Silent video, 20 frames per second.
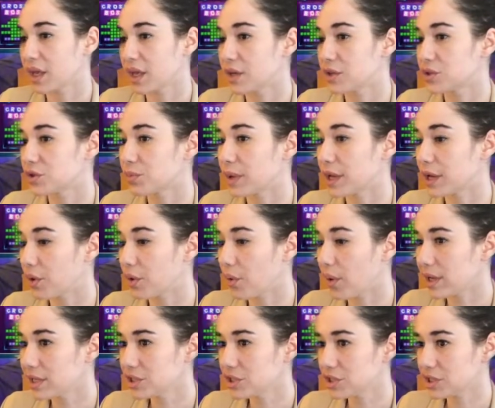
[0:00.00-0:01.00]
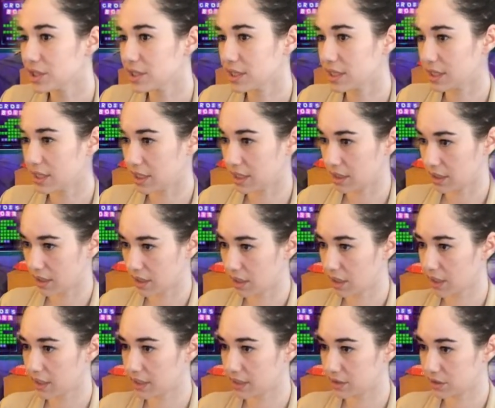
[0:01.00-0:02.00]
So my question here
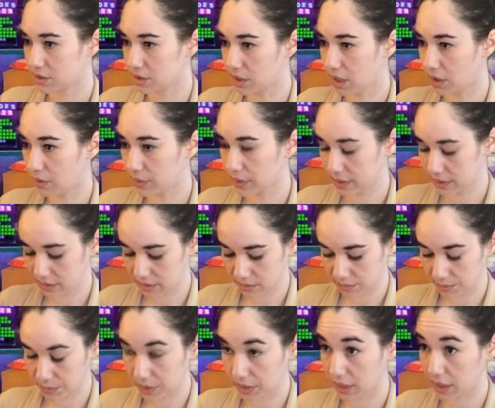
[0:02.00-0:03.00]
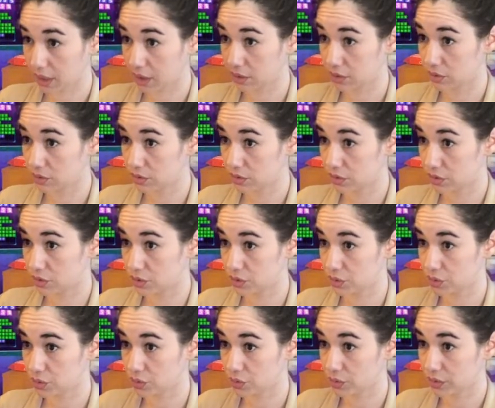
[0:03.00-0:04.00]
is going to be
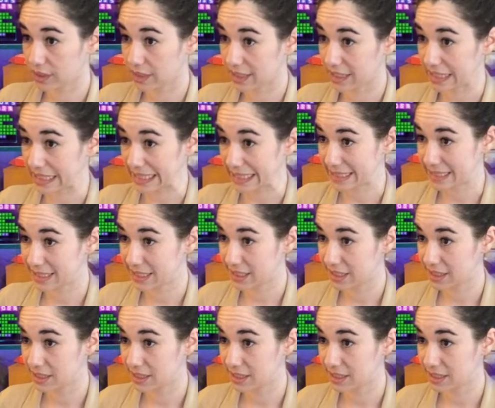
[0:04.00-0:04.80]
to eat,